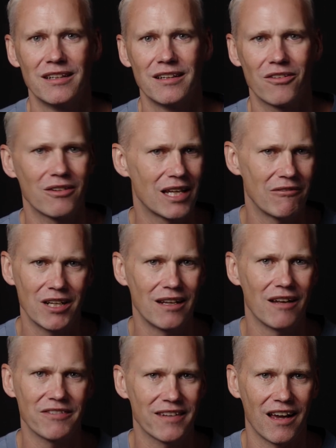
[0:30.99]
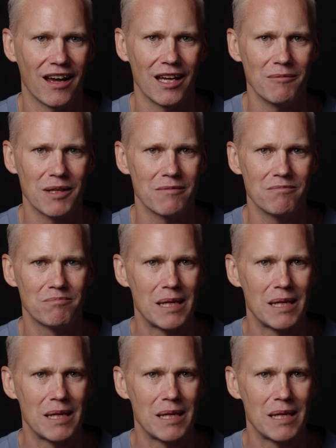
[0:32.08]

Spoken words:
So give it enough time and